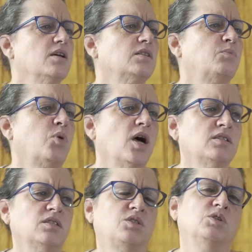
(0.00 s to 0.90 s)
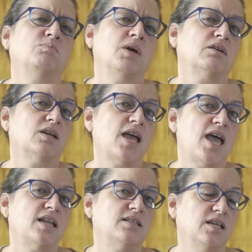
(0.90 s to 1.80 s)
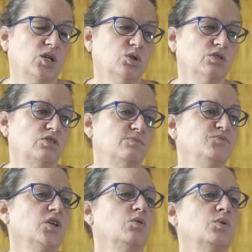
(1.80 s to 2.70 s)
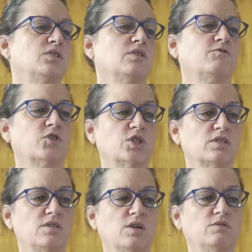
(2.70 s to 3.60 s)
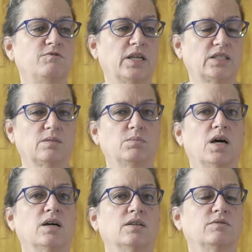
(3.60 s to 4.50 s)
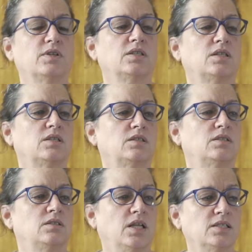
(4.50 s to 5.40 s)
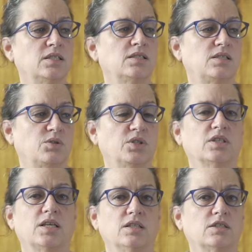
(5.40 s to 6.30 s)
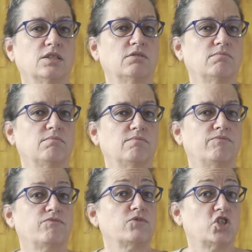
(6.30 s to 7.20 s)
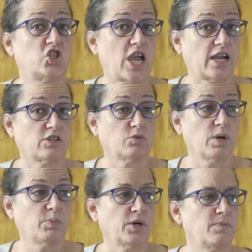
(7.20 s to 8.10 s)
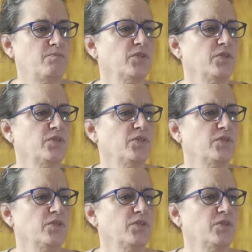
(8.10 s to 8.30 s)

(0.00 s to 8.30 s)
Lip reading: The prostitute Mary Ann Nichols was the first known victim of the London serial killer, Jack the Ripper.